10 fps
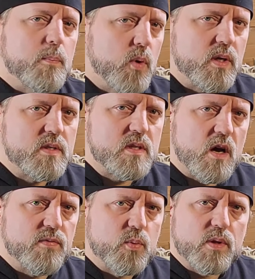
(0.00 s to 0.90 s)
the point
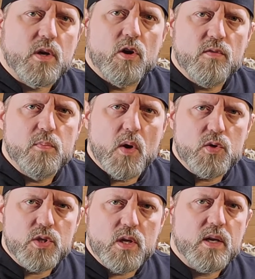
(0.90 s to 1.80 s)
itself with a curved
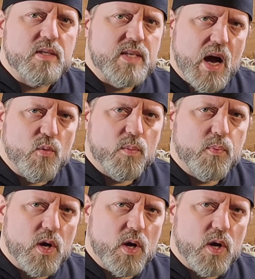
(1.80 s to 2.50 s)
motion and a downward